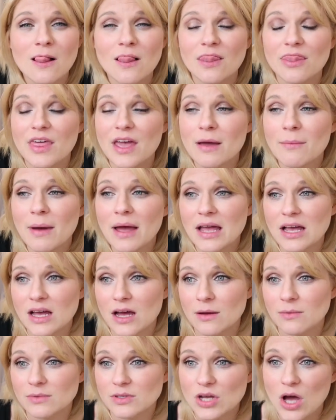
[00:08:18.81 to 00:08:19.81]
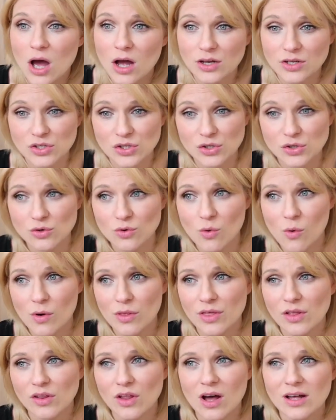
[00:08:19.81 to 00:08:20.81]
they might come talk to you
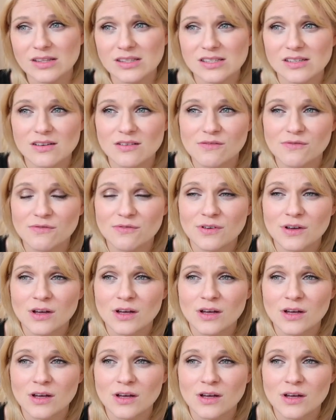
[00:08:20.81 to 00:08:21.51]
with lots of